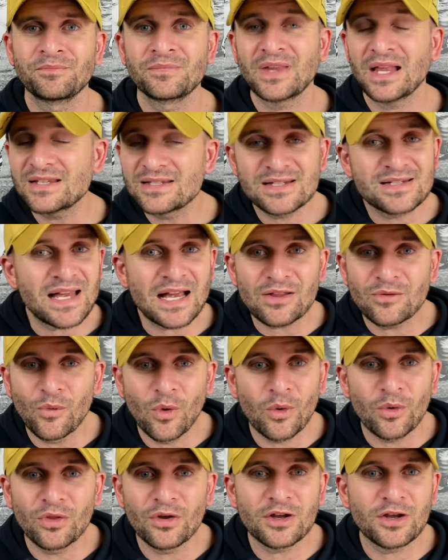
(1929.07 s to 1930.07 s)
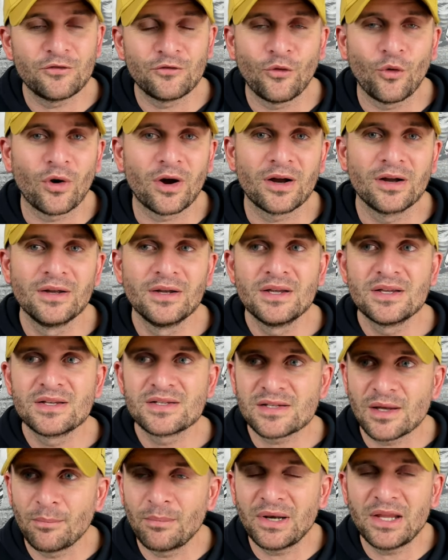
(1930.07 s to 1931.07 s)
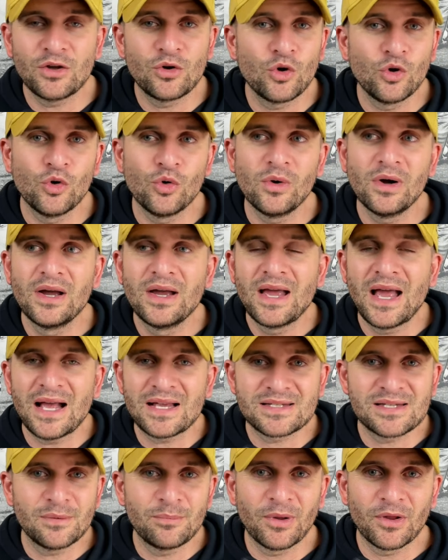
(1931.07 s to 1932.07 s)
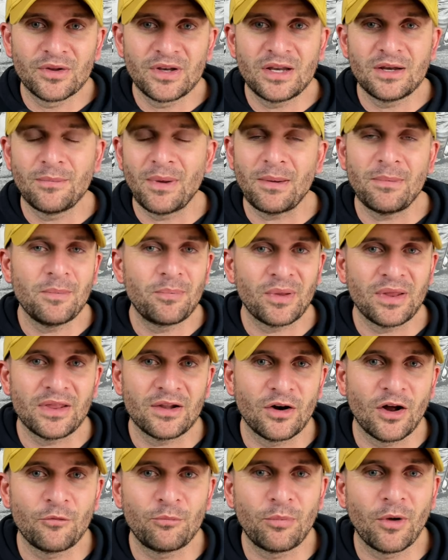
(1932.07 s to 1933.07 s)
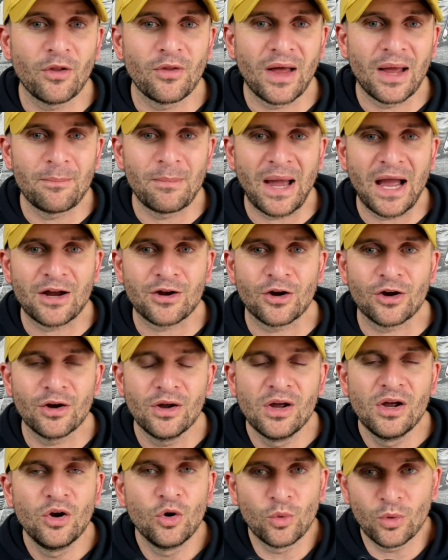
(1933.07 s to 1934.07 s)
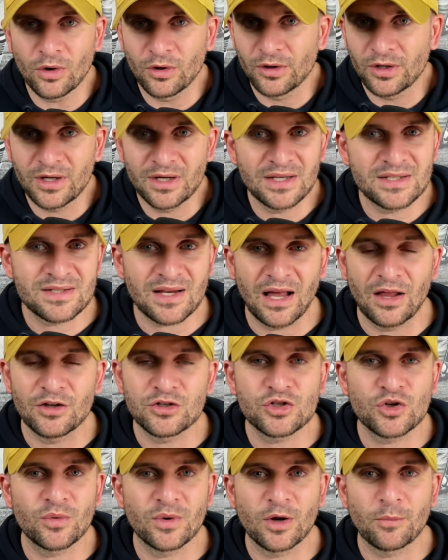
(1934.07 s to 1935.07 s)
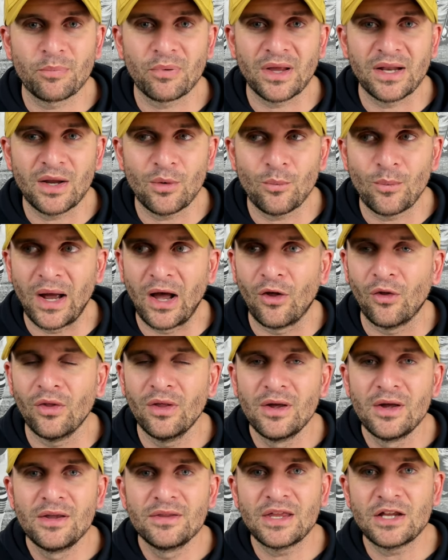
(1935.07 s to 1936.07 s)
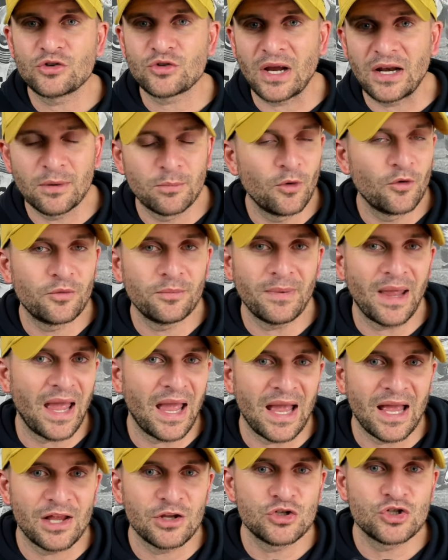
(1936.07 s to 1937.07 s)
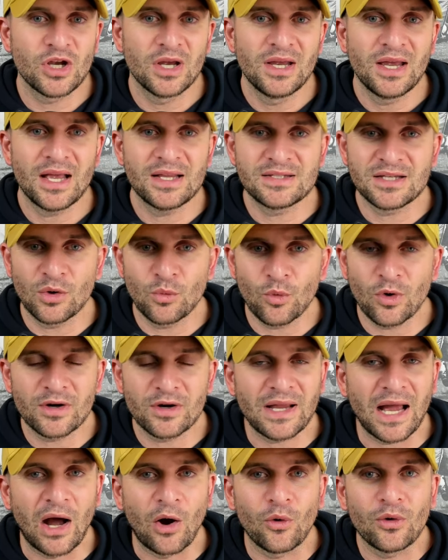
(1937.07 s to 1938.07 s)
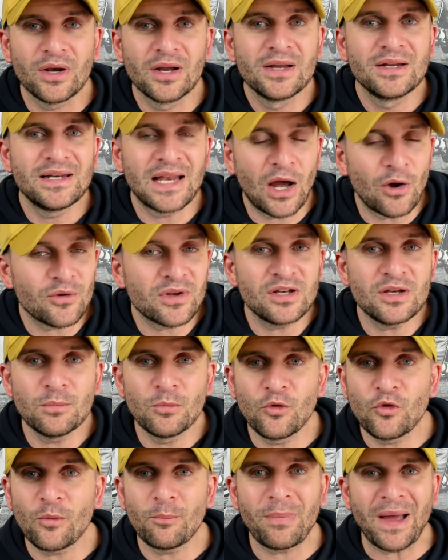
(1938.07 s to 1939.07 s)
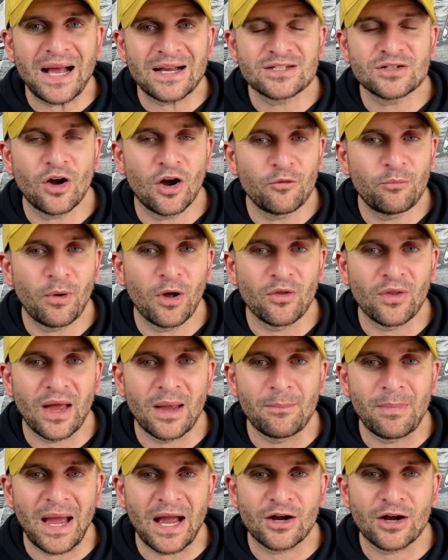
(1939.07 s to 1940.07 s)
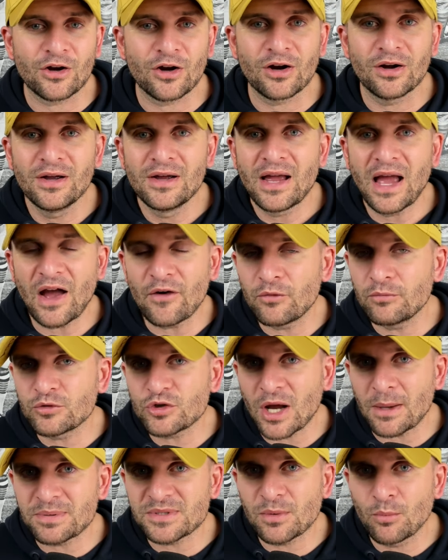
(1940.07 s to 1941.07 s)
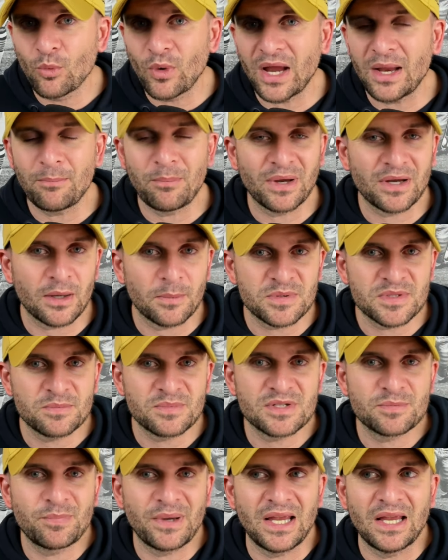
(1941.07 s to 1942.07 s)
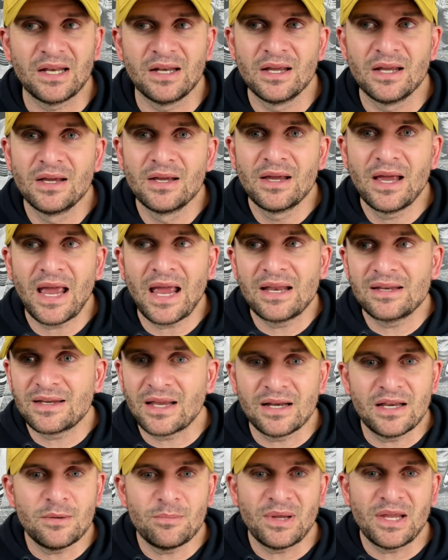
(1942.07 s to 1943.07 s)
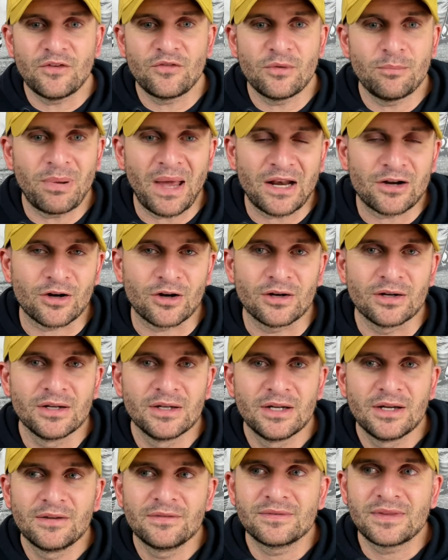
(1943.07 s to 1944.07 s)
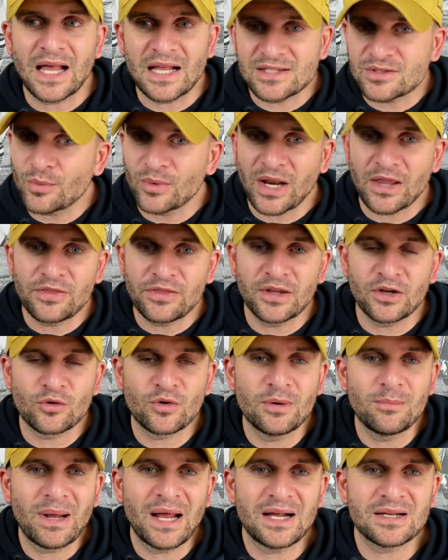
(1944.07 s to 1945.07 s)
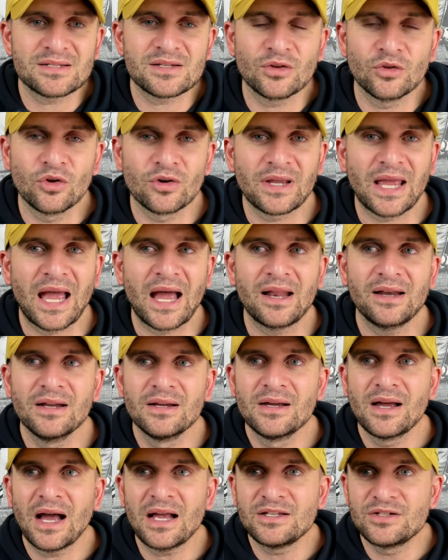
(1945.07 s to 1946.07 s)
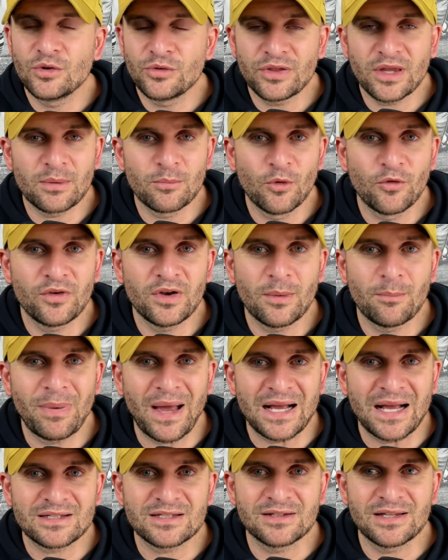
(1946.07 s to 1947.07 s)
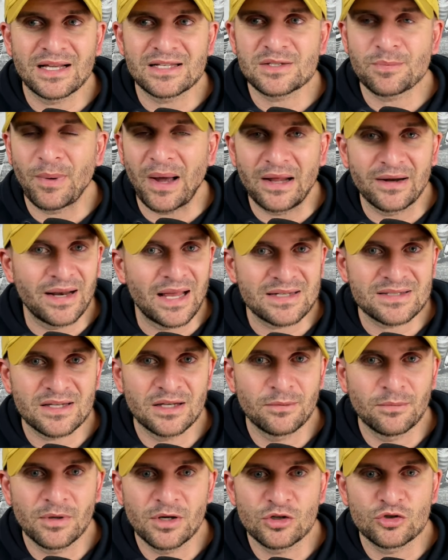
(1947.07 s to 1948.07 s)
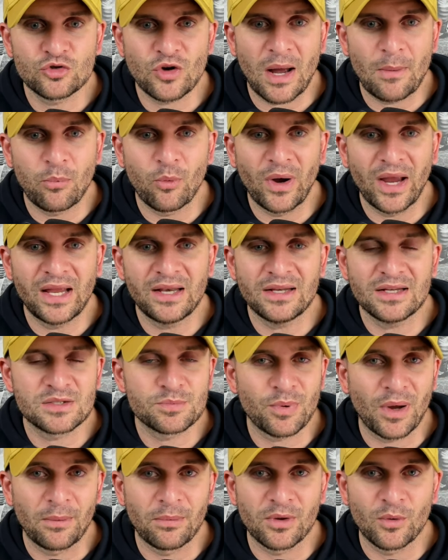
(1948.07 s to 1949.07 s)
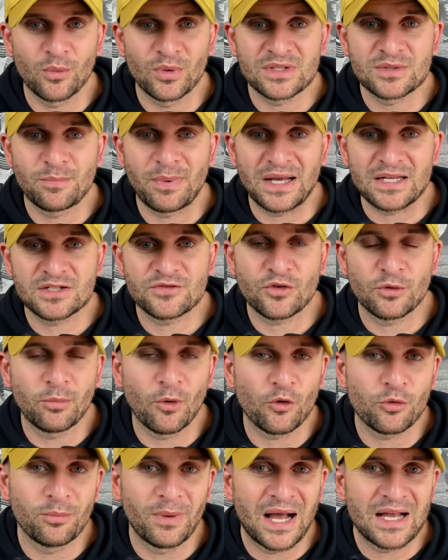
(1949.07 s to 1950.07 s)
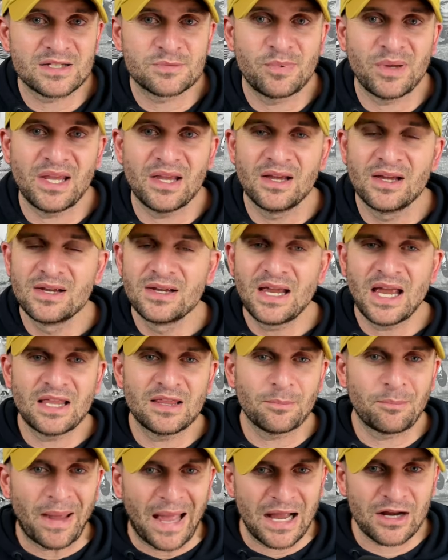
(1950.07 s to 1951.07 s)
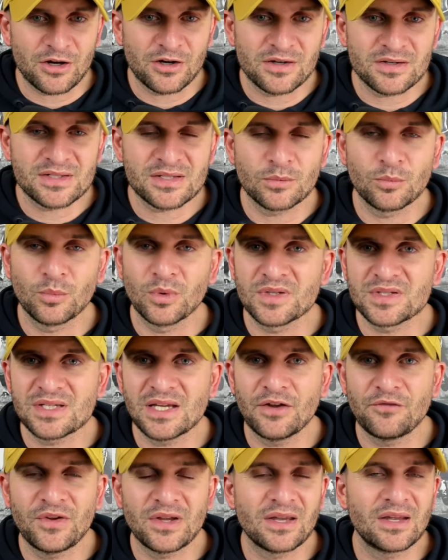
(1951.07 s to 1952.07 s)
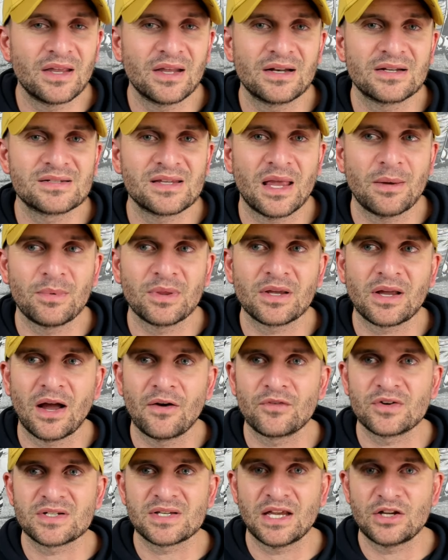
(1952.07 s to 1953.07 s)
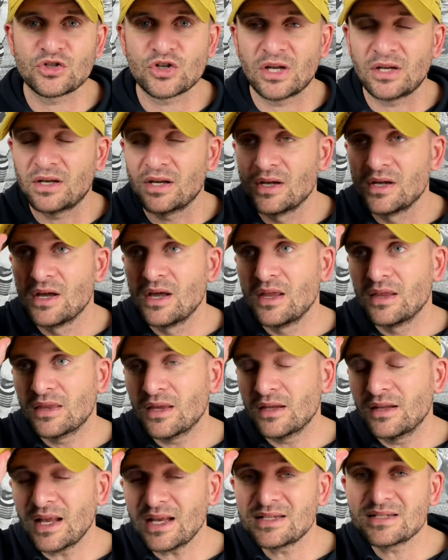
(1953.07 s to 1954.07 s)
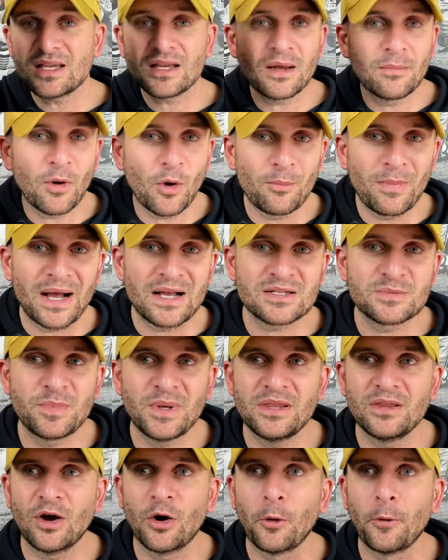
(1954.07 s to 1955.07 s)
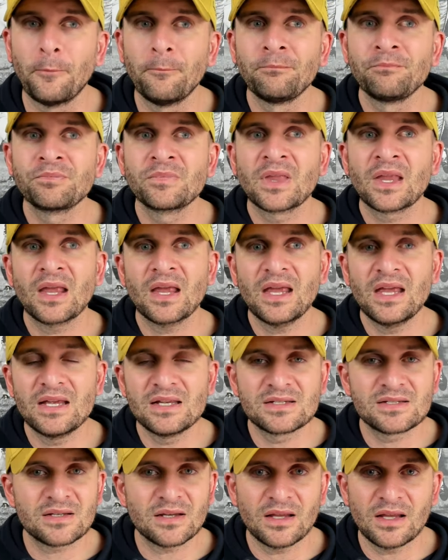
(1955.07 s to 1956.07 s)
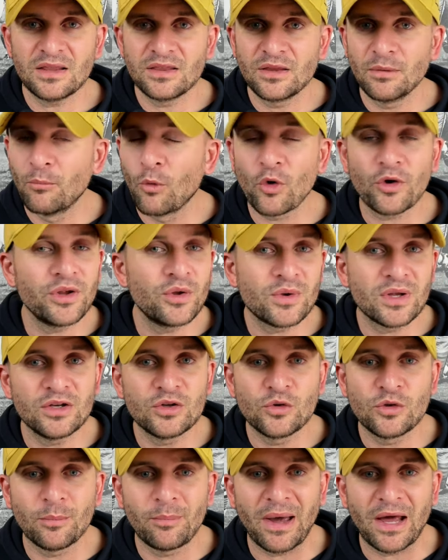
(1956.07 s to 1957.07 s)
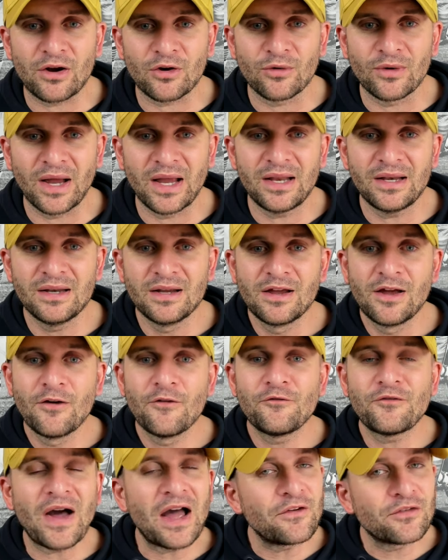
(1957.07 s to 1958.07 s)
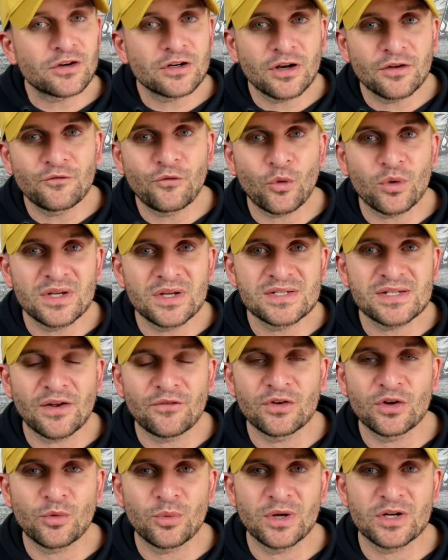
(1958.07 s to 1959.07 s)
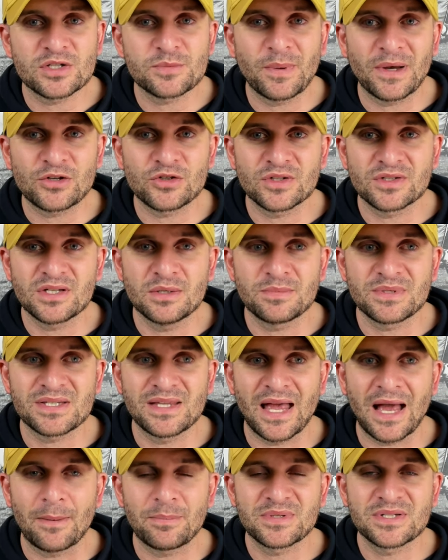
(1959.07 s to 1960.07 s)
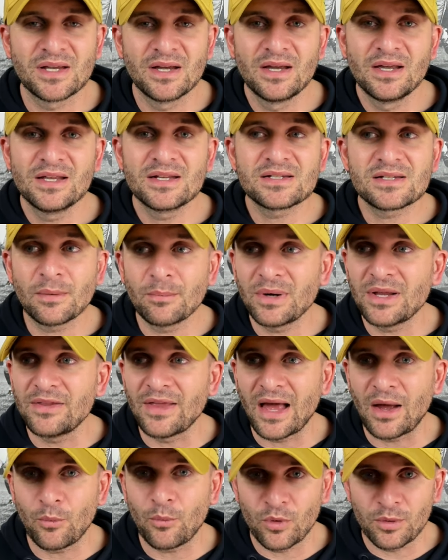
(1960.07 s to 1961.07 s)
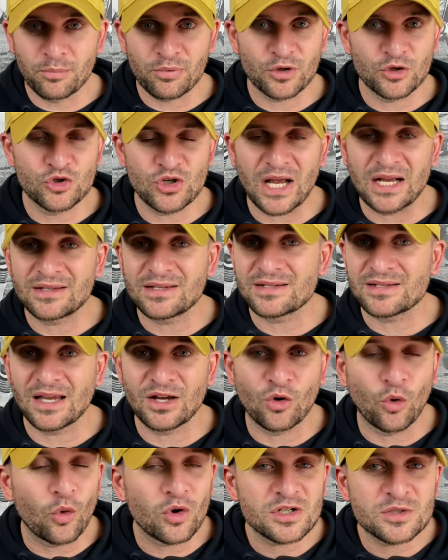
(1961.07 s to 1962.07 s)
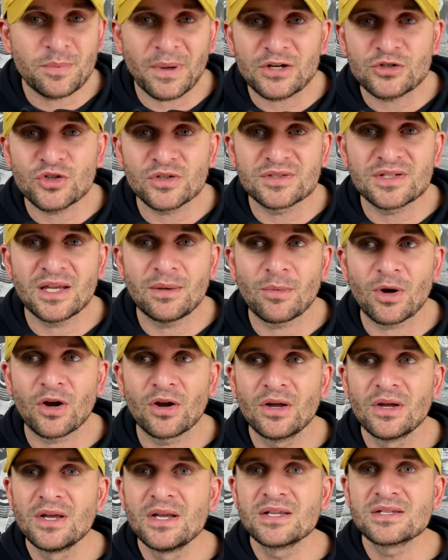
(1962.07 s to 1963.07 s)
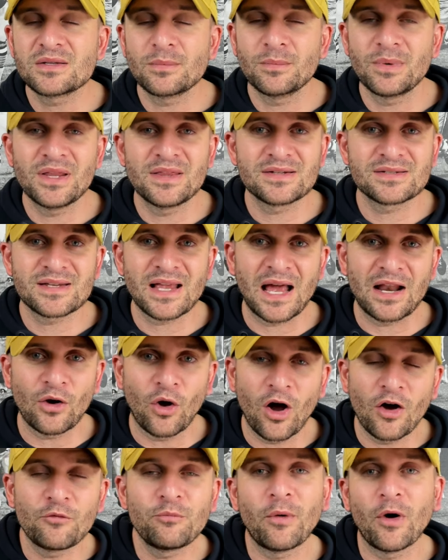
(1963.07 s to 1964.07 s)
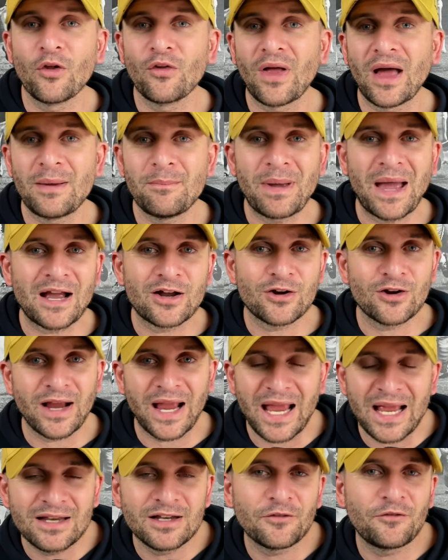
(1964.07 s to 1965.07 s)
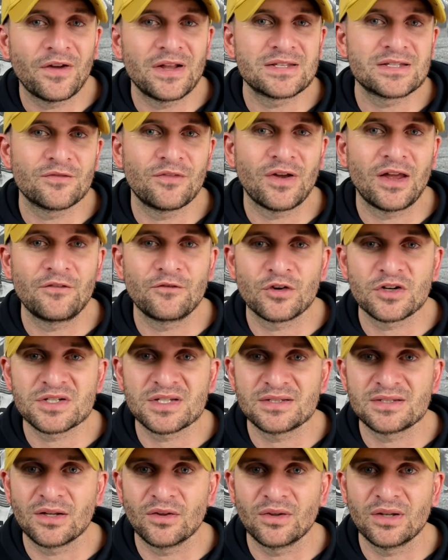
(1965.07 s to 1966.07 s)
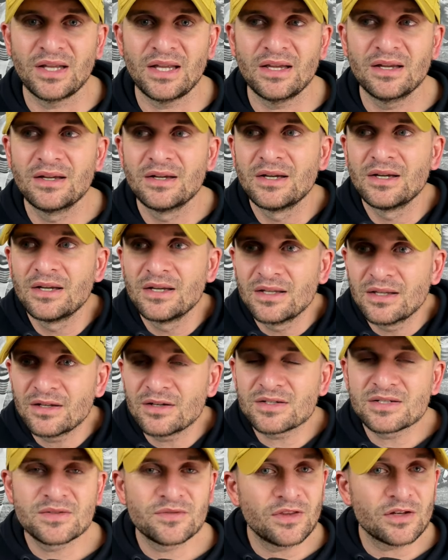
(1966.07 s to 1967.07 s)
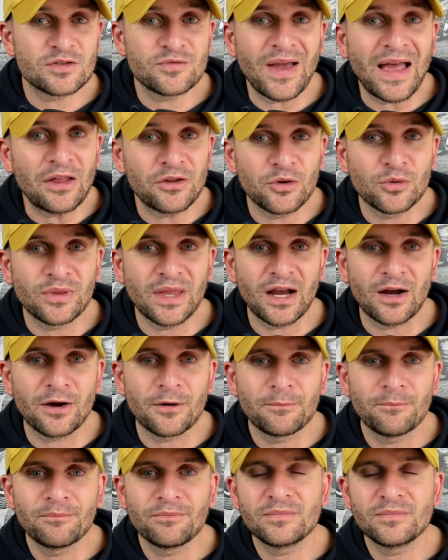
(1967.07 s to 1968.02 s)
That's exactly what we're looking for. Somebody who has the ability to maybe play that off-ball linebacker, who early in his college career played it well. They tried to move him to edge. It didn't work out. Now can you move him back to off-ball linebacker, have him drop some weight, pick up some speed, and can he be even better? That's what I think Green Bay has to look at. I do think moving him back to that spot and asking him to drop weight is probably what's best for both Mosby and the Packers, and we'll see if he can get his name in the conversation. The nice thing about Mosby, though, is the more you can do, the better, right? five hundred forty-seven career special team snaps. This is somebody that would project as a core special teamer, somebody that's got off-ball linebacker and defensive end versatility. There's, there's value there.